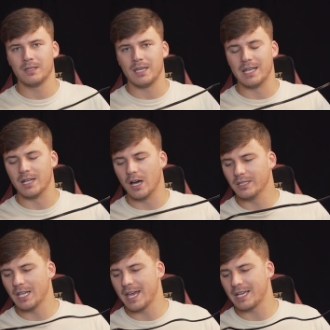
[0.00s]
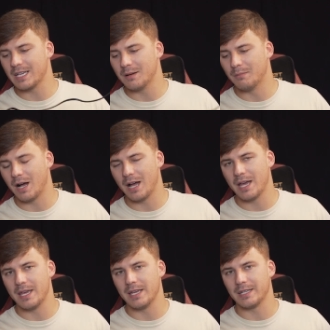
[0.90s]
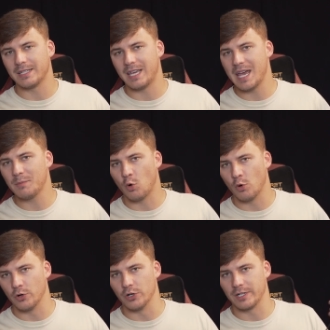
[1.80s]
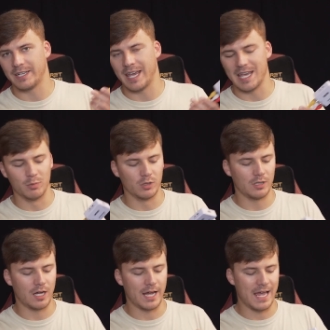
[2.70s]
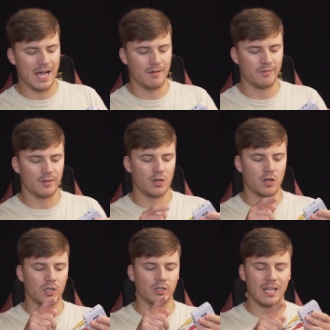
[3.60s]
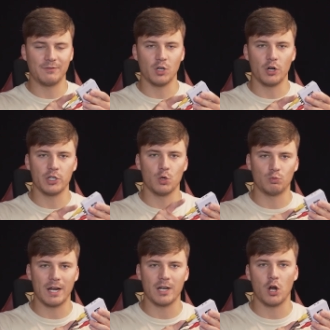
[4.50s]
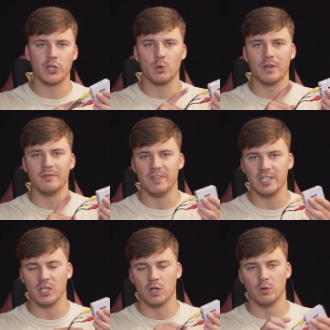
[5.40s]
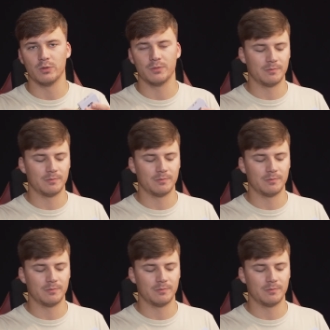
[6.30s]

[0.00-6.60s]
And unlike my camcorder cable, I have left audio, right audio, and video.